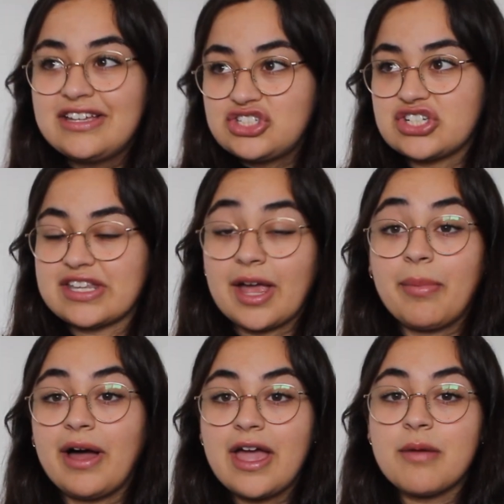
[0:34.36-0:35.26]
just like
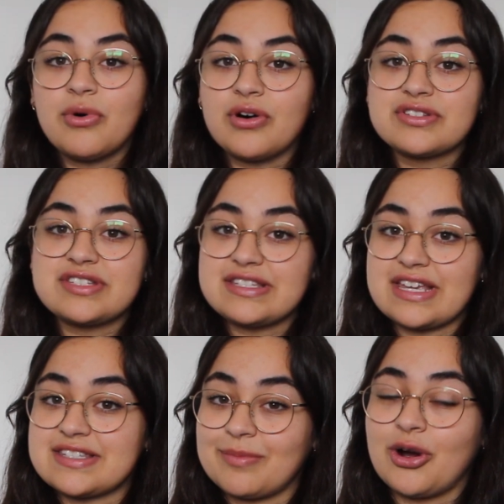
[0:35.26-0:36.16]
buying books is a
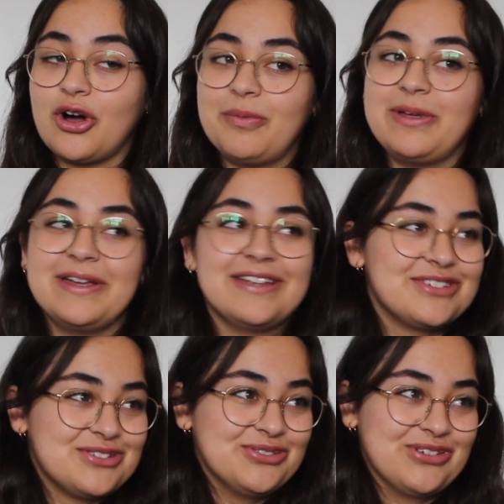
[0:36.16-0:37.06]
separate hobby
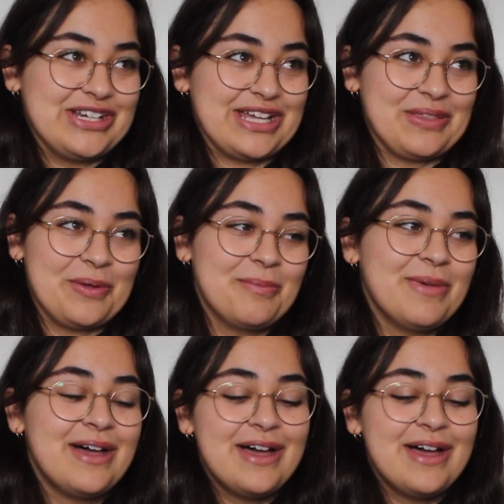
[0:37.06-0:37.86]
to reading them.